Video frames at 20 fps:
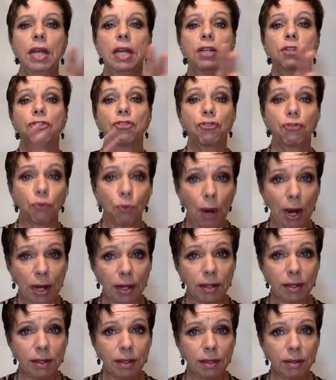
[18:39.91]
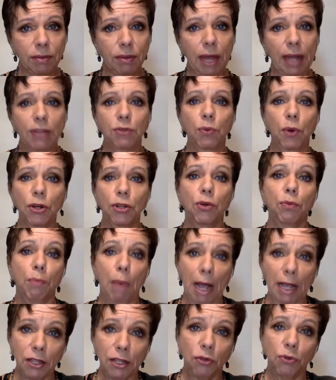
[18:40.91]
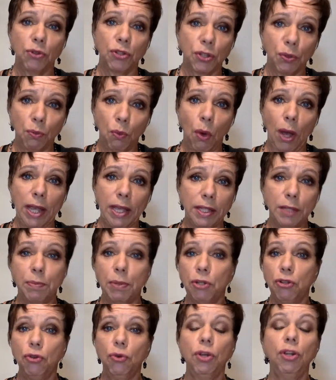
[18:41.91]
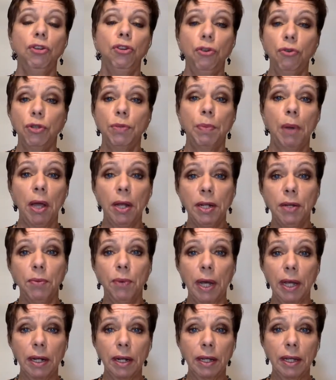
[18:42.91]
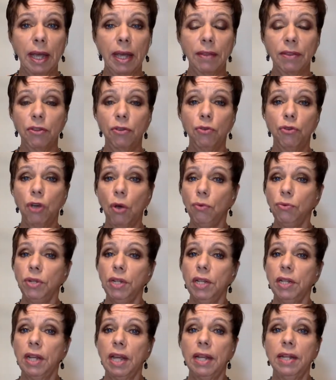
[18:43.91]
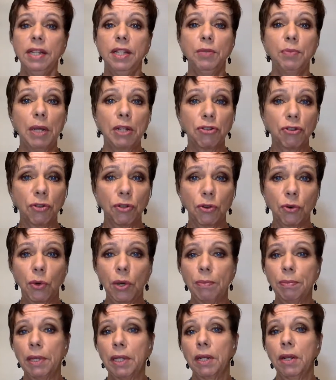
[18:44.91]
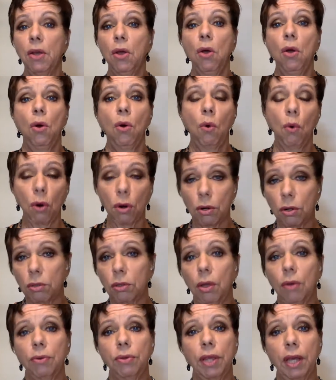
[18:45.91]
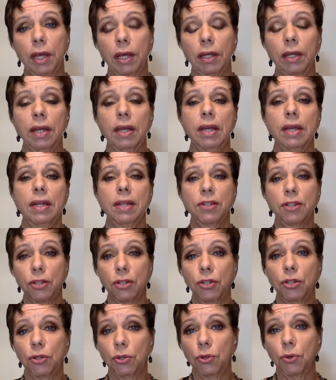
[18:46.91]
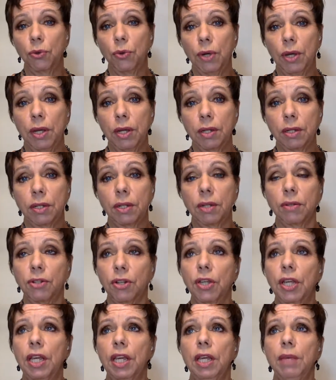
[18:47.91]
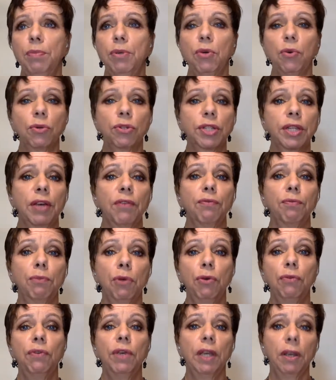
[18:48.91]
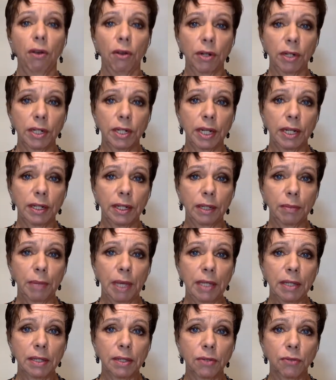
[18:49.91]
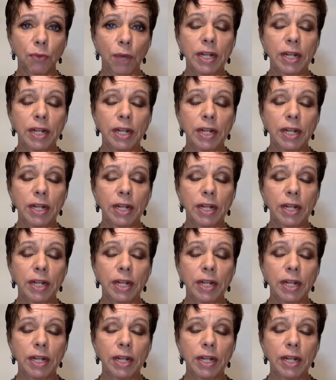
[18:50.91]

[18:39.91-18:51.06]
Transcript: Strength, that's where you might use some weights, but you can use body weight. Again, you don't need any special equipment or clothing to keep yourself moving on a daily basis.